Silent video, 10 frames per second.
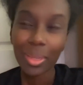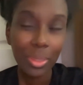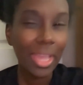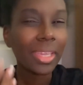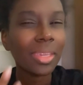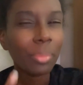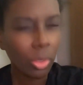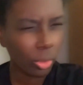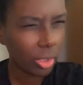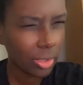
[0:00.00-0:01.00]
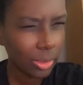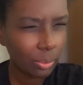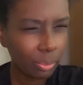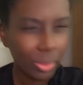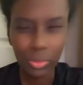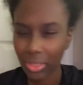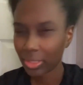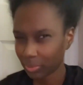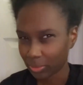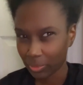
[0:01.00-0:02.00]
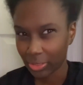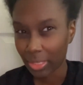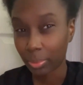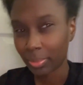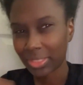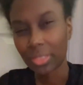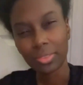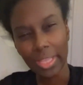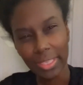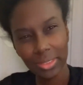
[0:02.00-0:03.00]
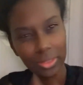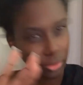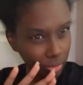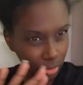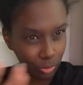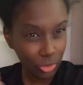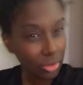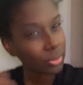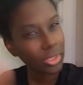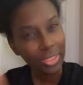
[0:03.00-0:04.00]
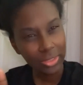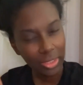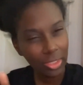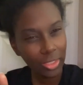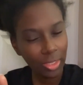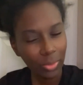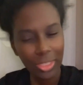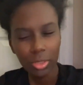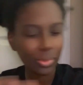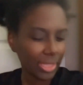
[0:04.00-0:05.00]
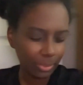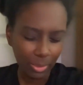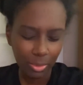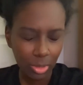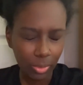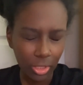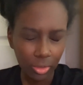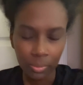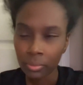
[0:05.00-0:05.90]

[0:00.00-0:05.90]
I, I, get my work done but when it comes to me i put myself last so i'm just a procrastinator in that way don't be like me but be better